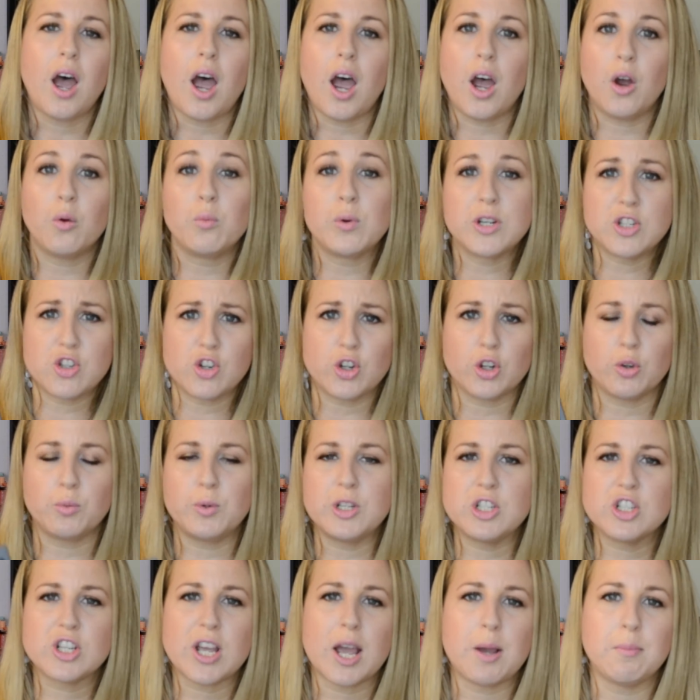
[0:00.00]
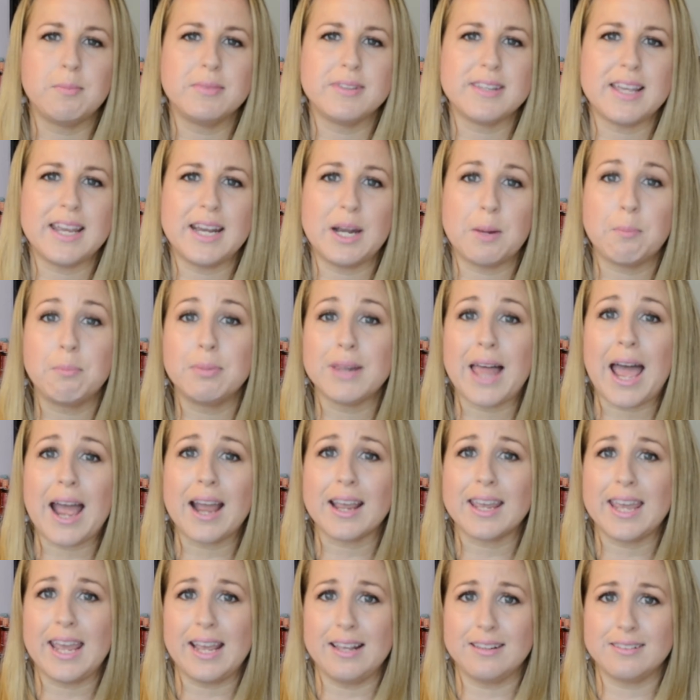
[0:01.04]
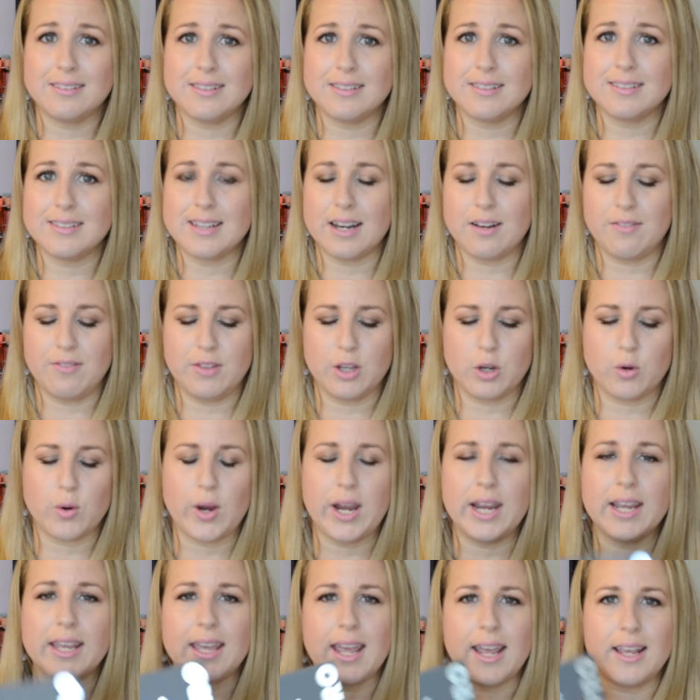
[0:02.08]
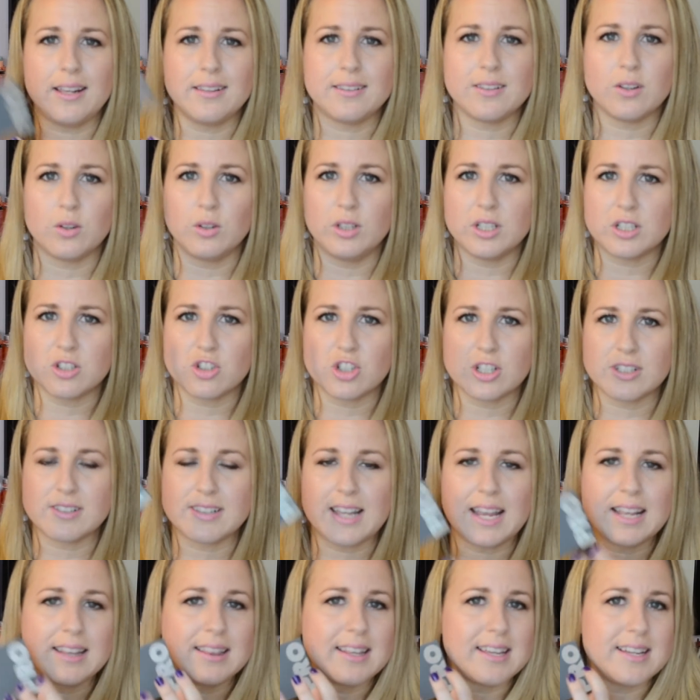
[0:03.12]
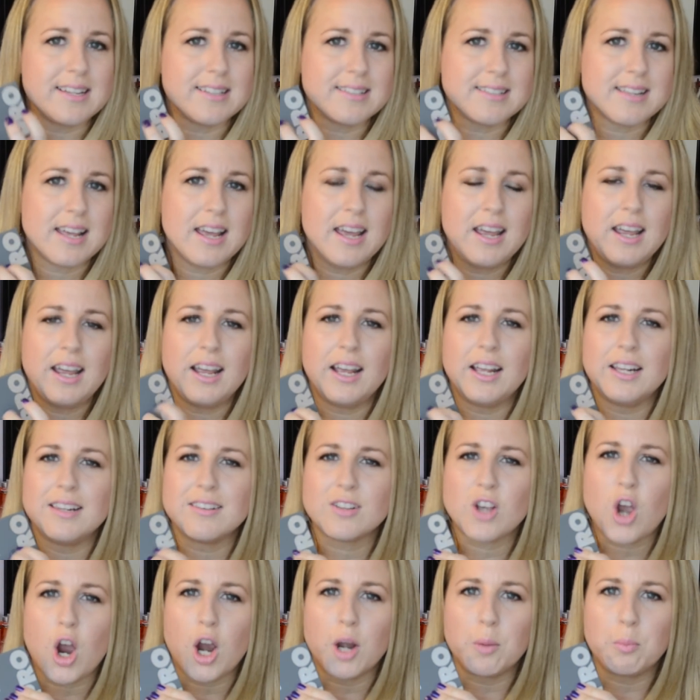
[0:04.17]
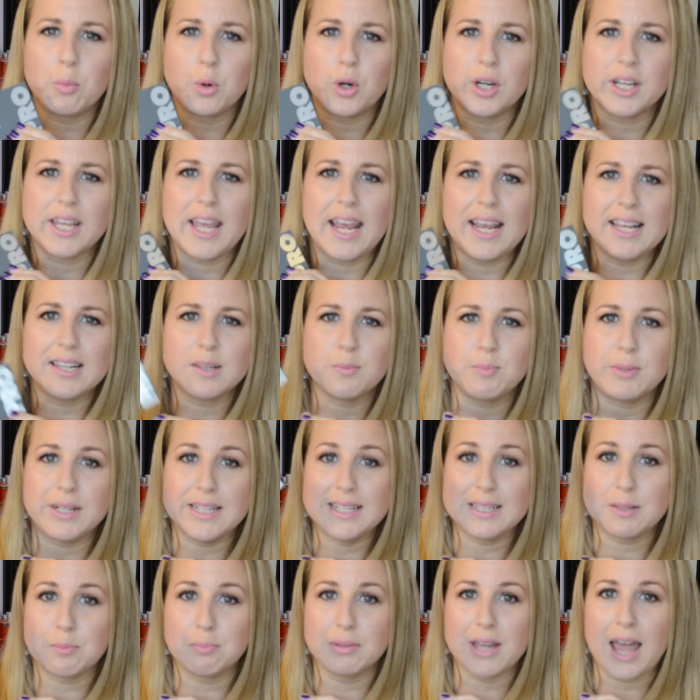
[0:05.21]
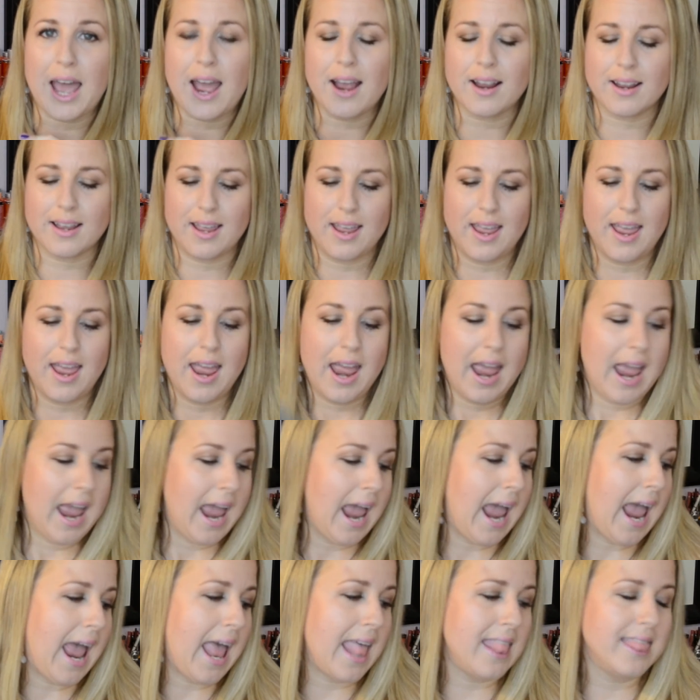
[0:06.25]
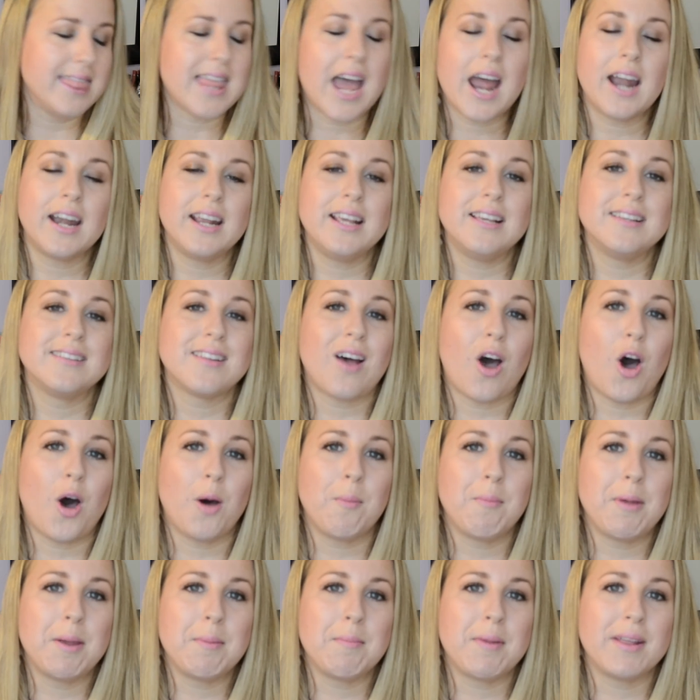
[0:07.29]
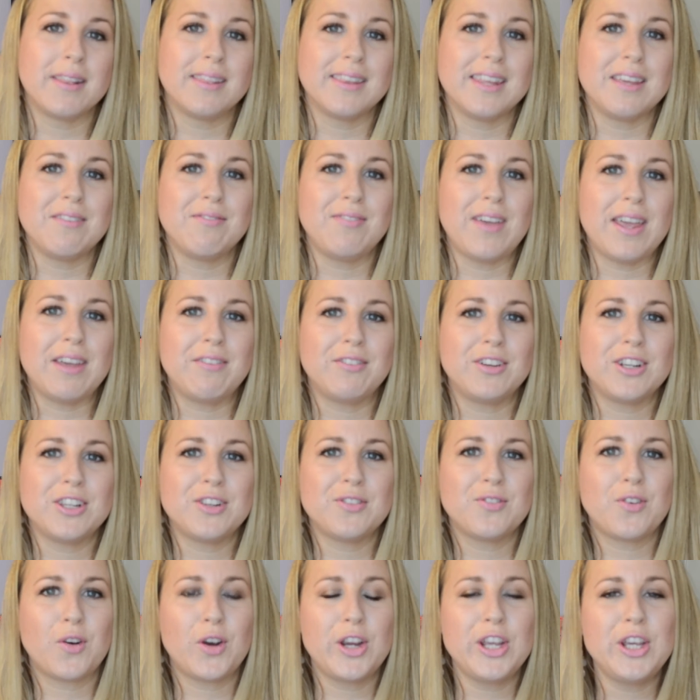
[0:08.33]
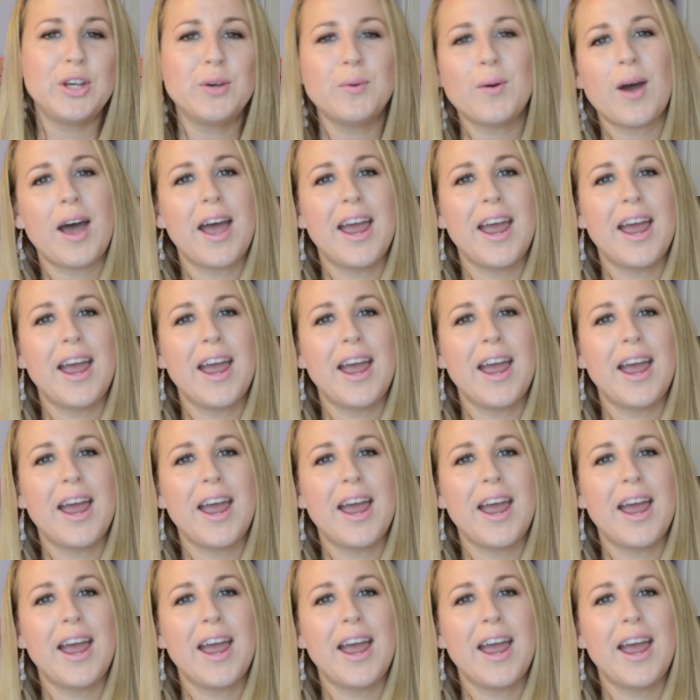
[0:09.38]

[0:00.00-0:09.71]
Original, which comes in a black case instead of the gray case. So it looks just like this. It's cardboard case, but it's black. And that is all my monthly favorites for you.